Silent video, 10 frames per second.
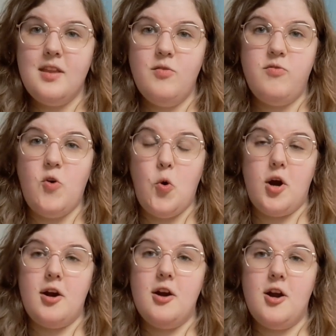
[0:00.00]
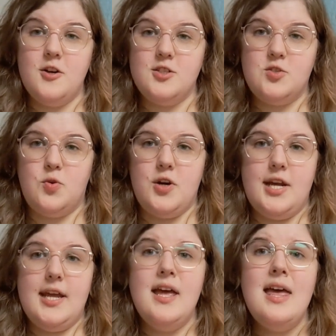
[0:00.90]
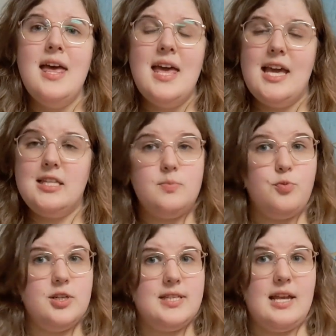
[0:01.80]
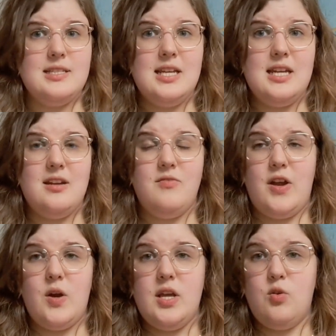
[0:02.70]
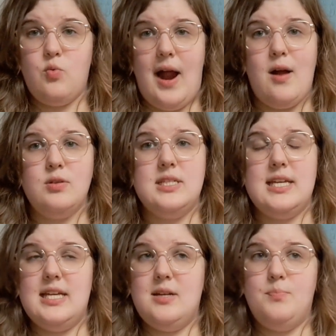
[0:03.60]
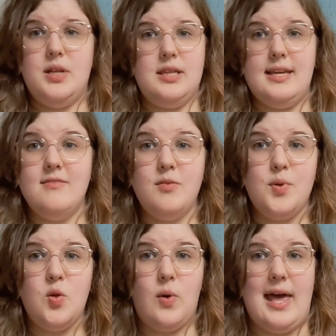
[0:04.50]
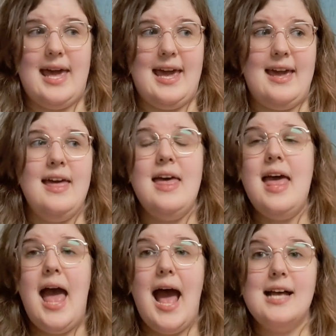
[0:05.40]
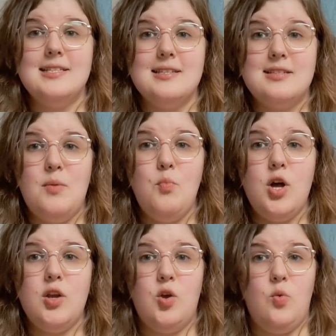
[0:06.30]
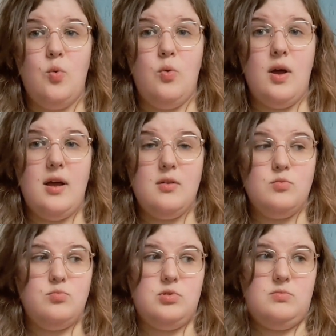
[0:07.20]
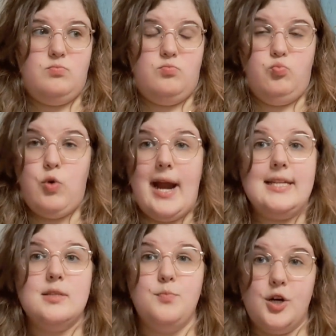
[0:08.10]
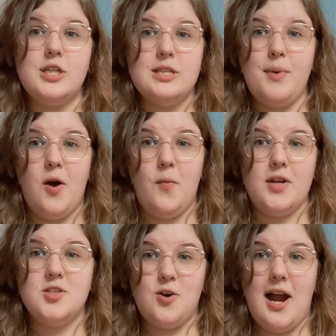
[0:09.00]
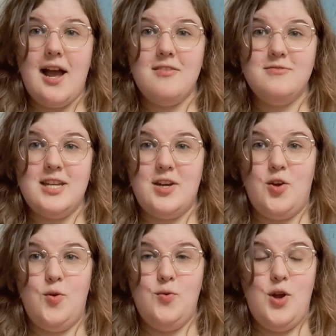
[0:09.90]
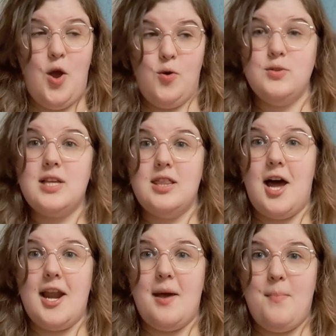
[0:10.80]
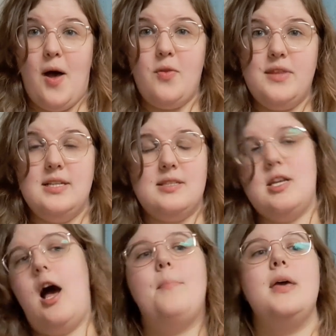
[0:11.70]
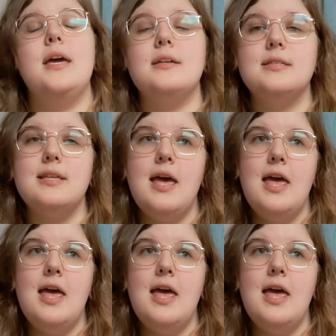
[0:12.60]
for her story. It's presented in a very grounded, believable way. As someone who writes books about witchcraft and who knows a lot about these topics,